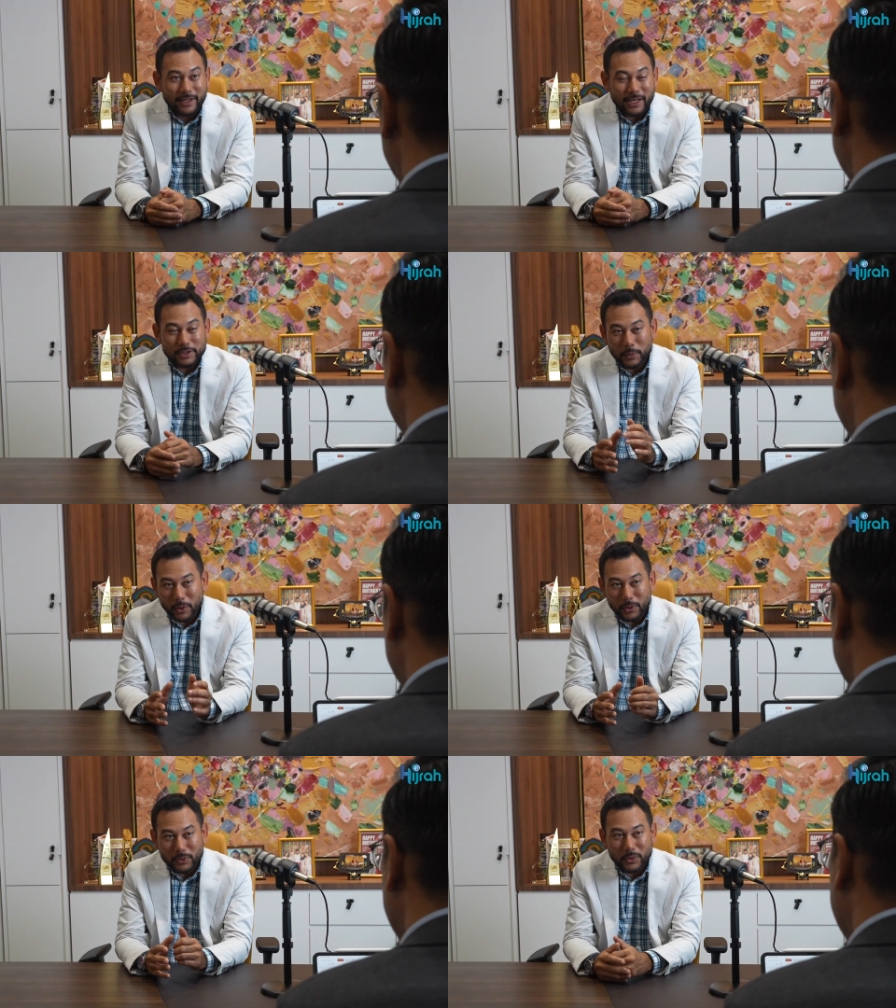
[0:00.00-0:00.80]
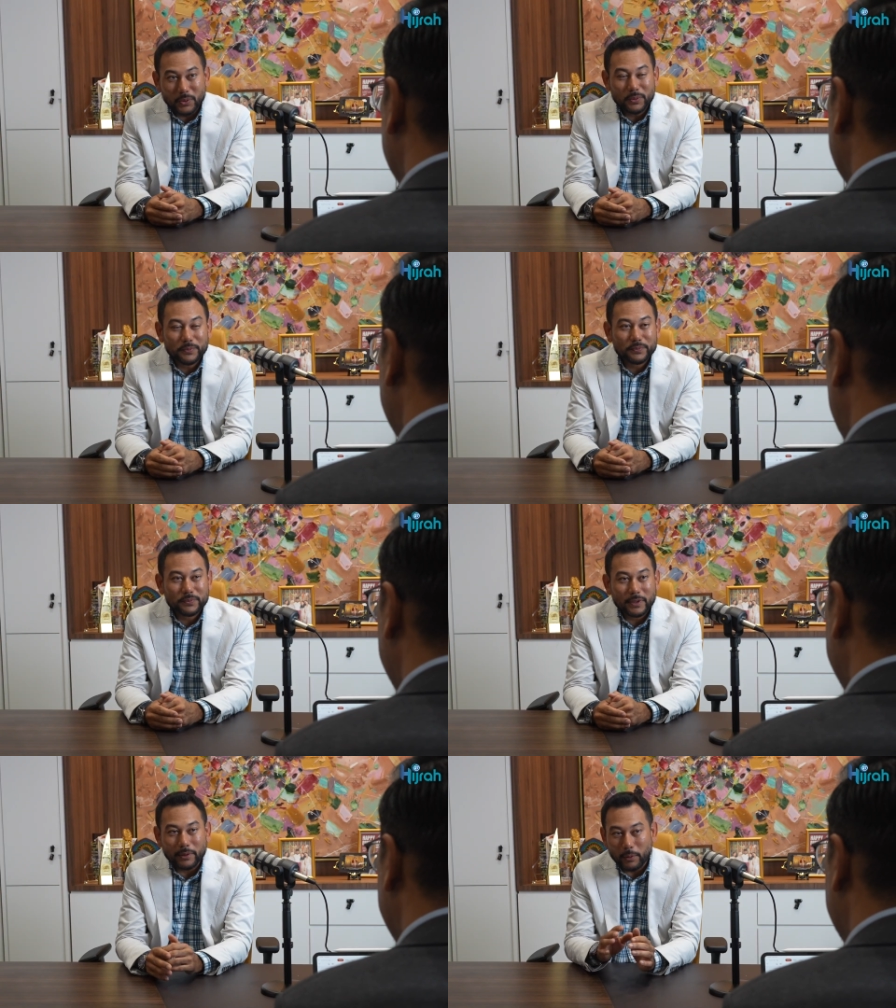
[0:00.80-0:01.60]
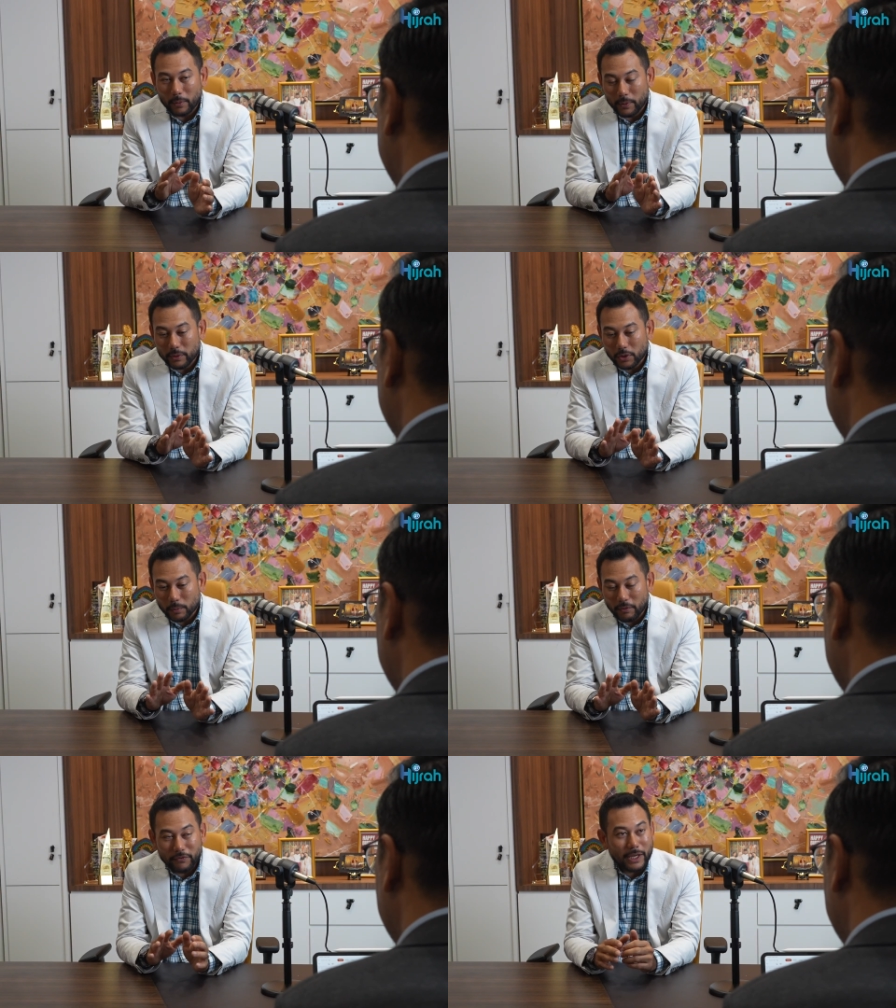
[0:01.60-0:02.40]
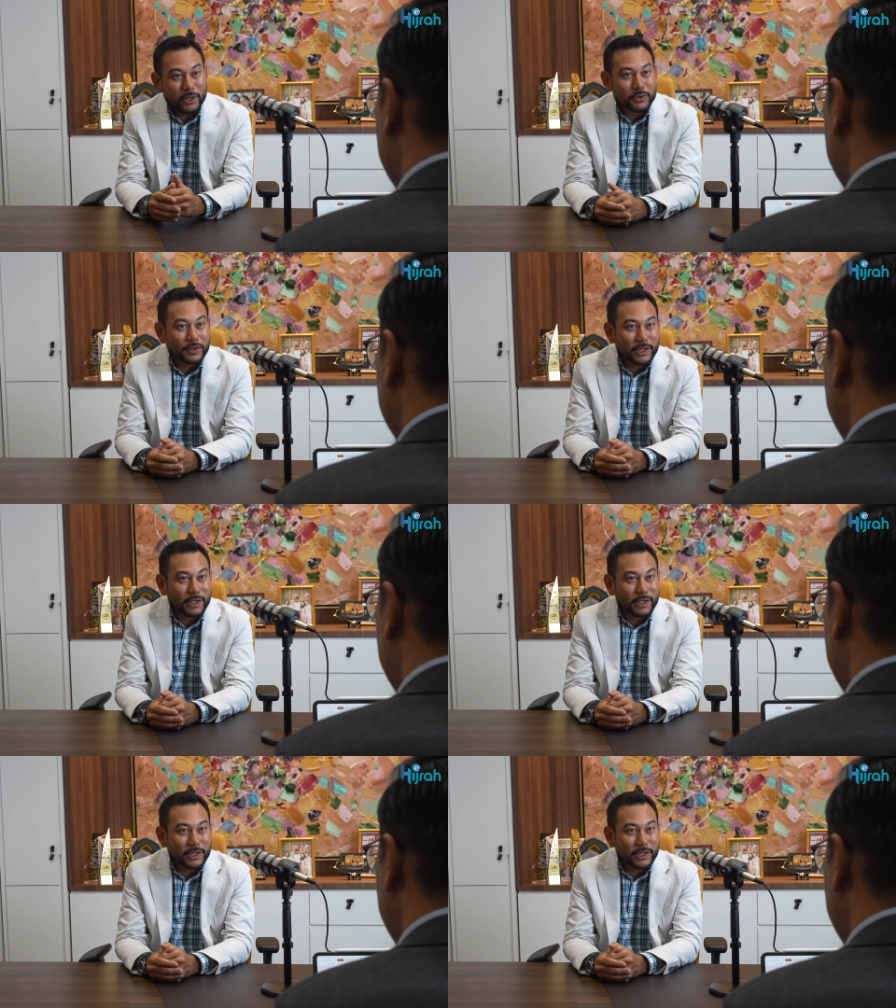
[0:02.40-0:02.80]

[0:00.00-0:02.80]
As we all know, when I talk about values, right,